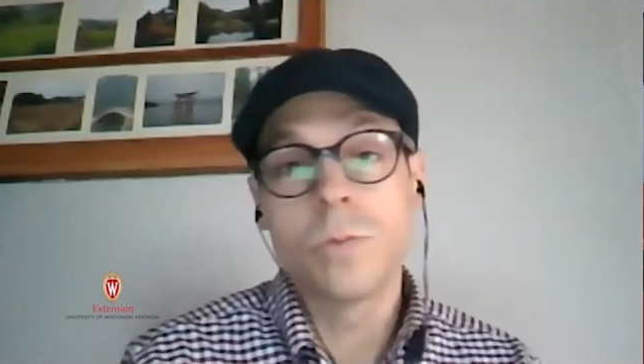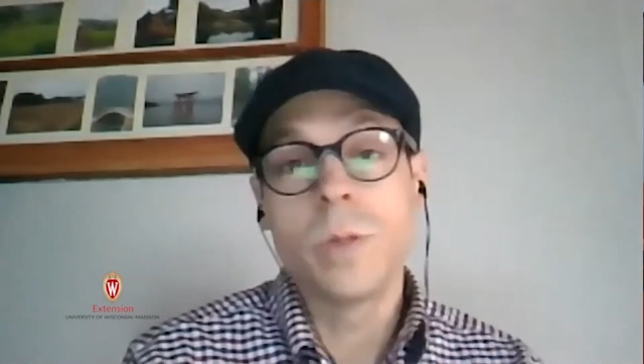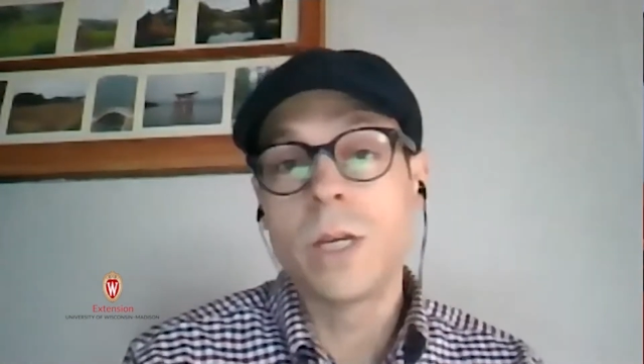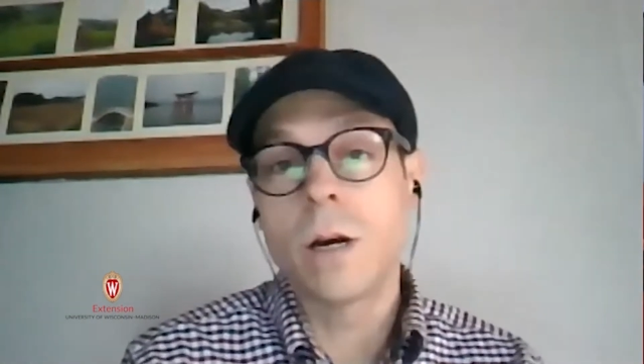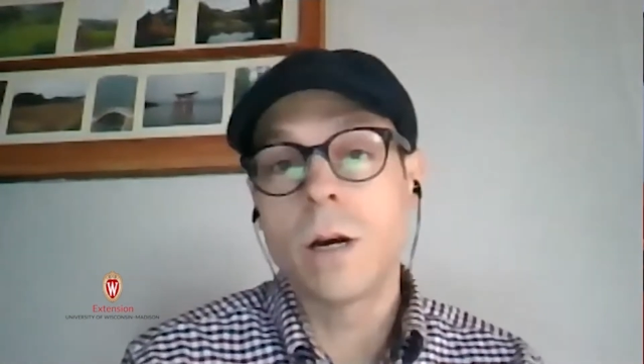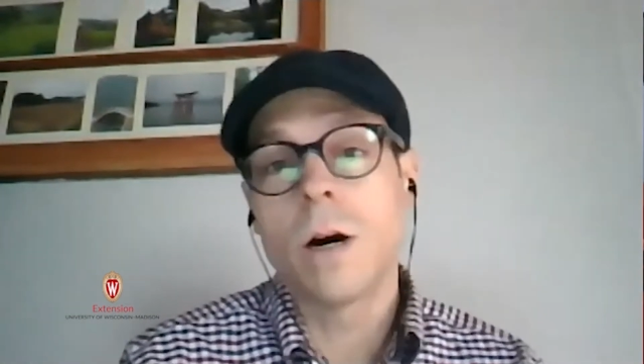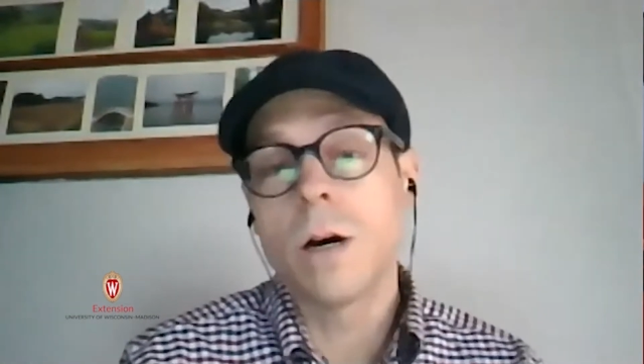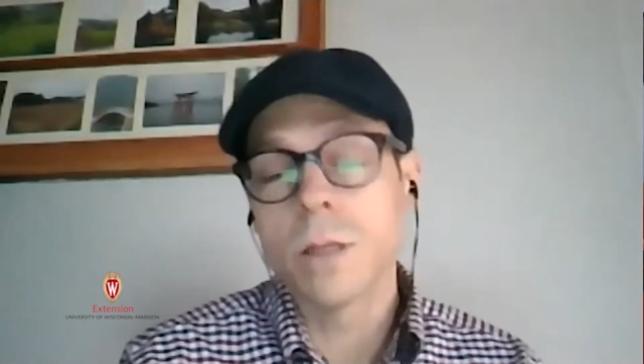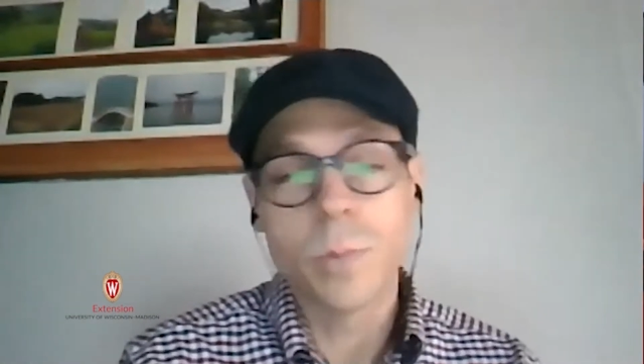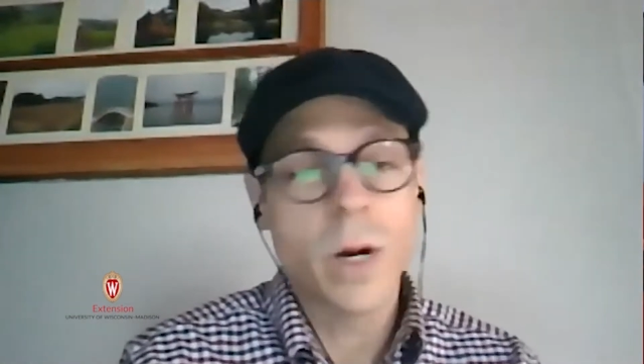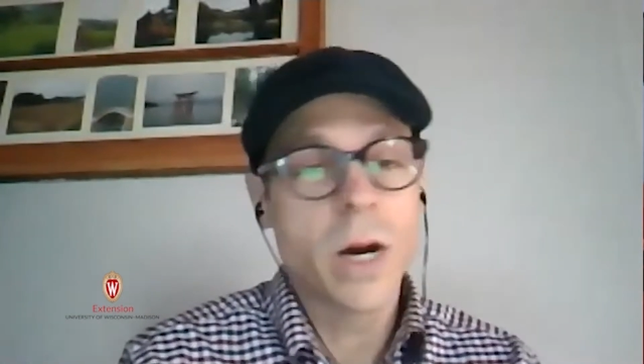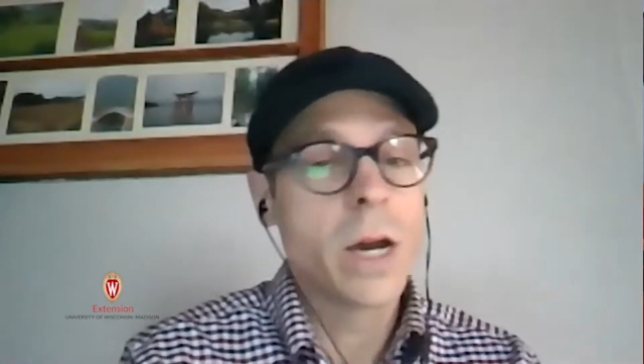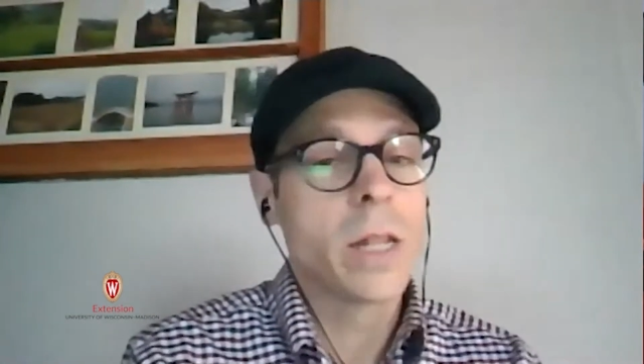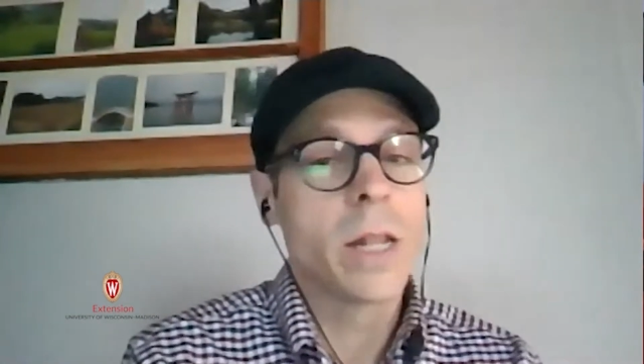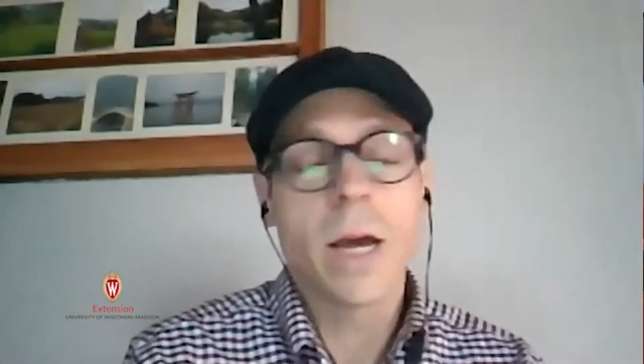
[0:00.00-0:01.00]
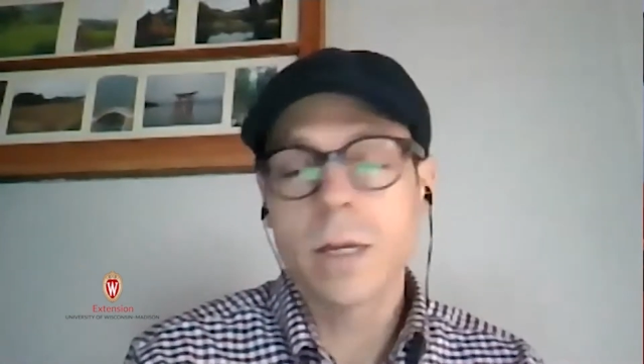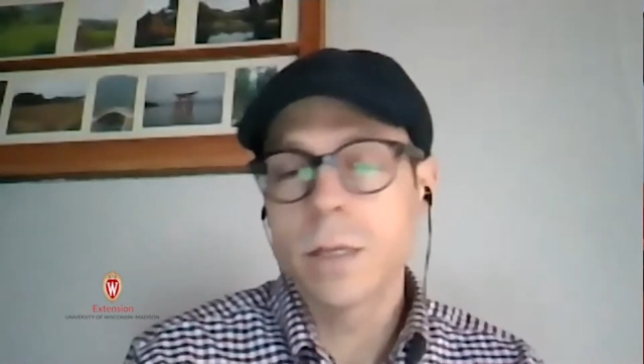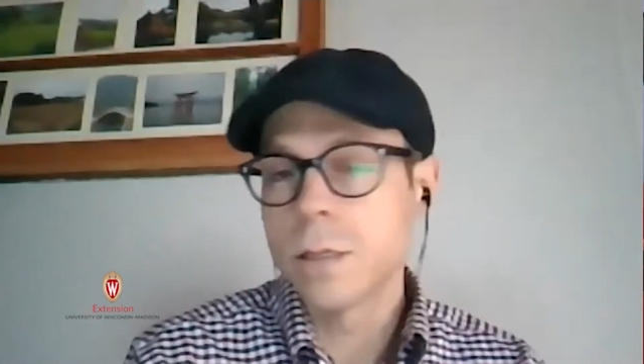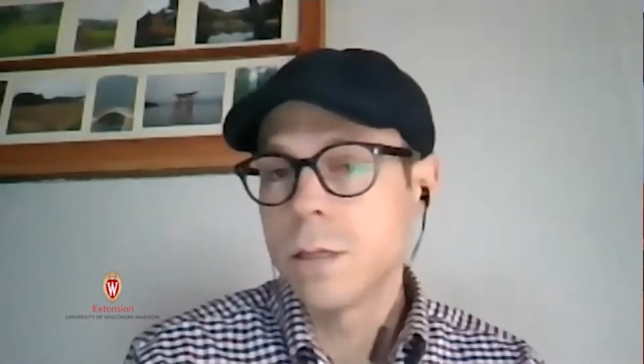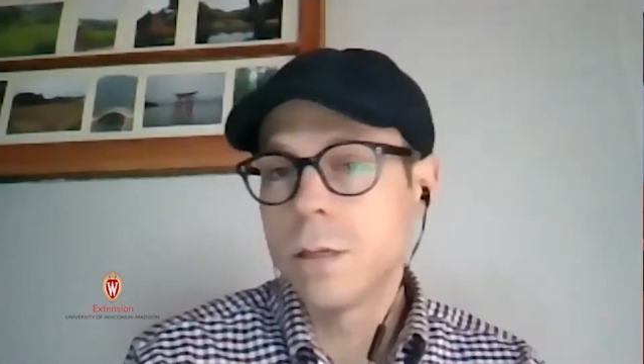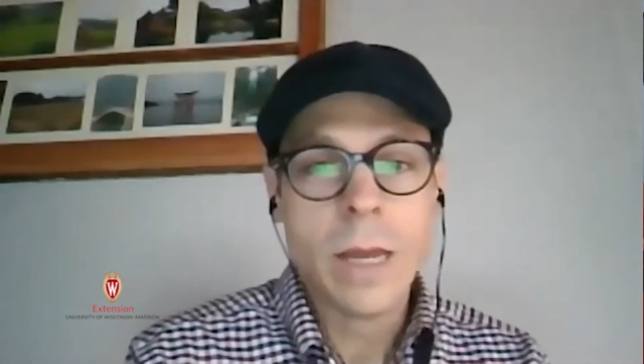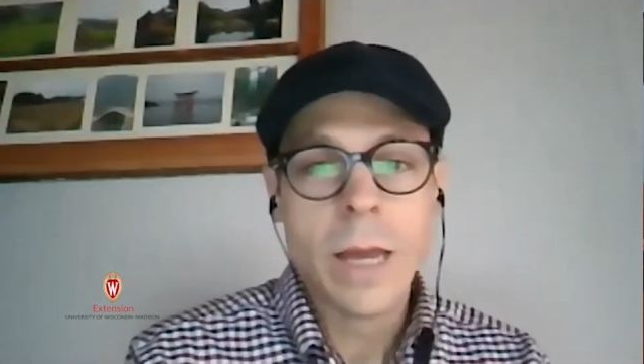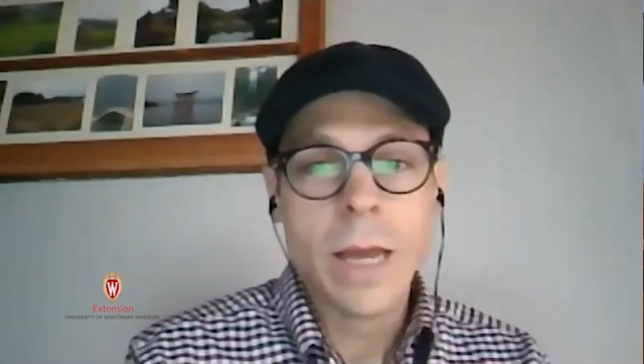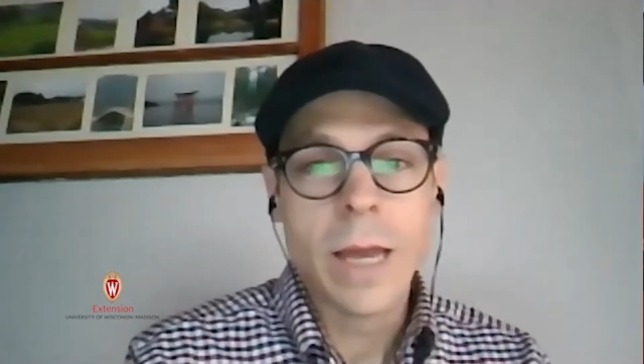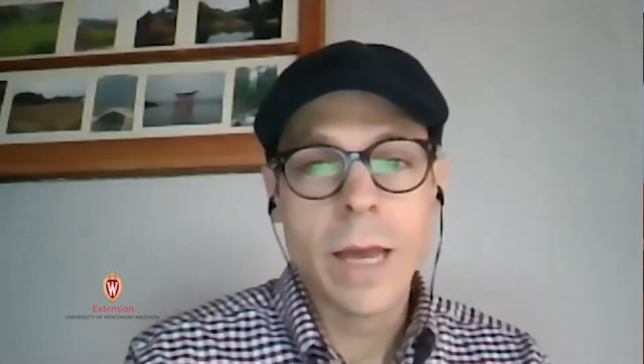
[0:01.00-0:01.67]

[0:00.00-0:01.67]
be caused by an accident.